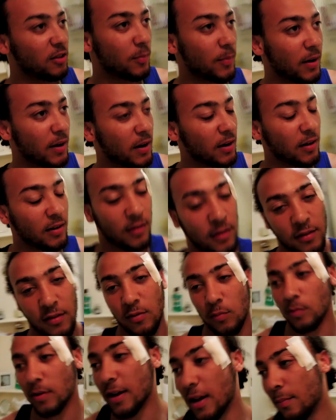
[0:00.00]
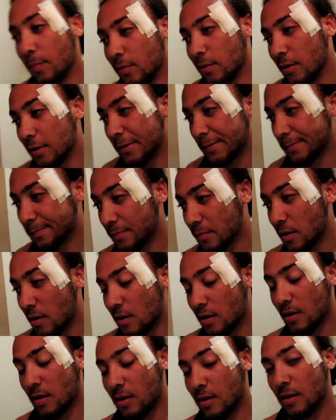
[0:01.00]
into my head, and this is what happened.
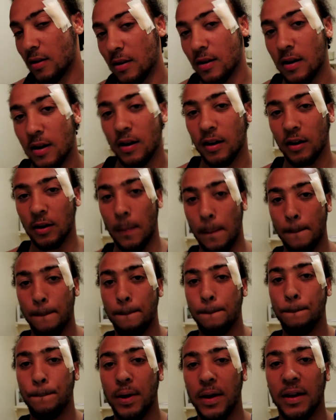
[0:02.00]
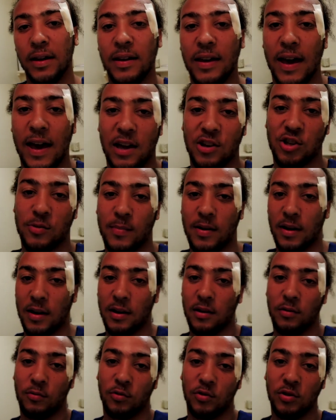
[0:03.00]
I got a big gash in my
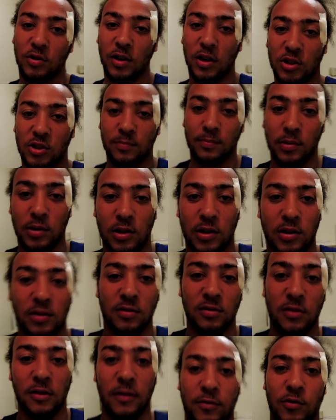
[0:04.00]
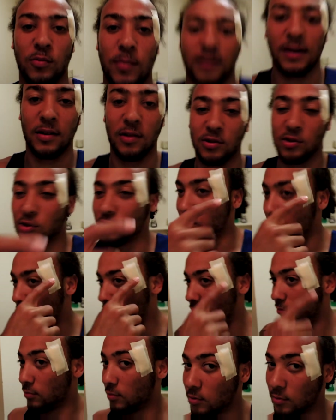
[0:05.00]
head. It was gushing blood and stuff. Too bad I couldn't show
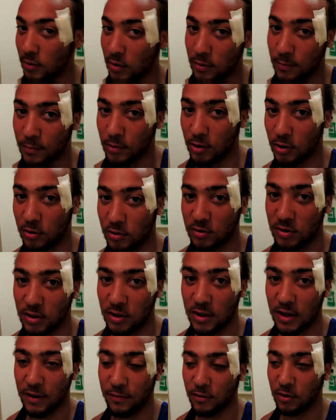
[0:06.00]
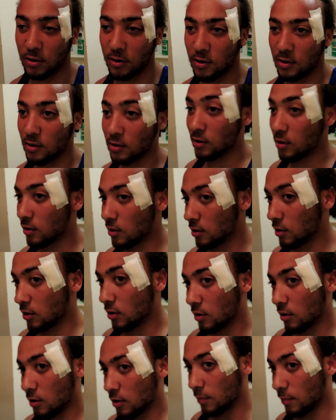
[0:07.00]
you, but you'll see it after.
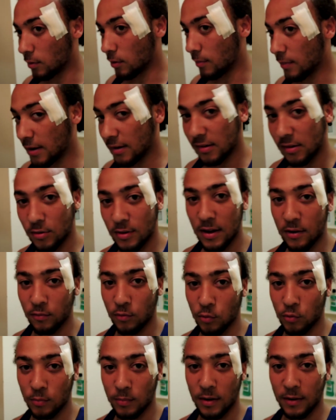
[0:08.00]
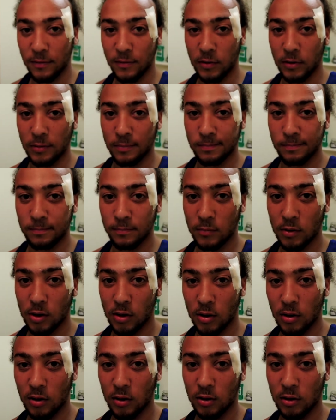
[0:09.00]
But I mean, I saw that ruined my fun,
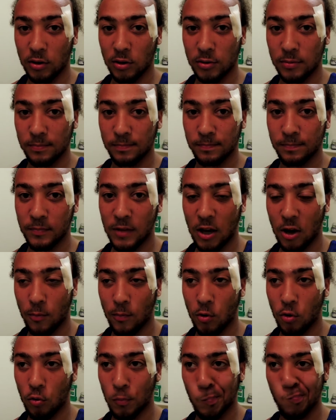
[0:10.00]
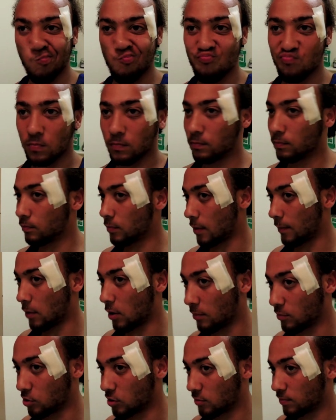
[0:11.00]
and now I'm home. My
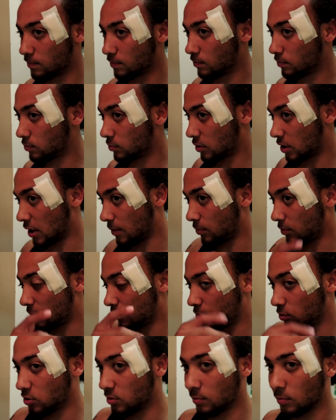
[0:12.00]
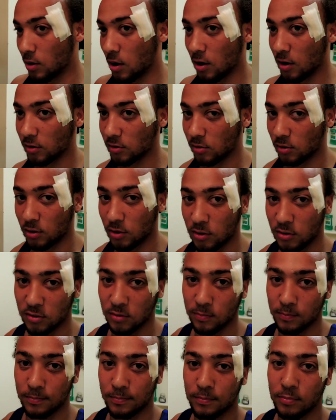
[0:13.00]
mom just taped it, put some gauze on it,
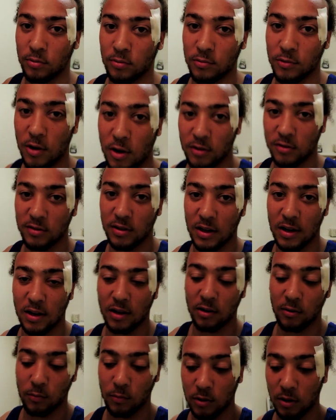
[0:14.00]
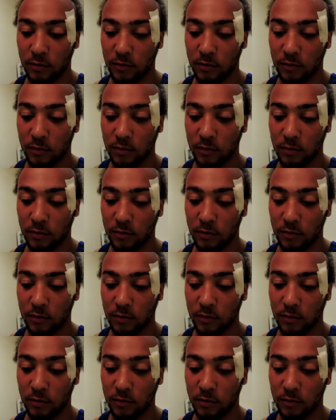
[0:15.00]
and some peroxide or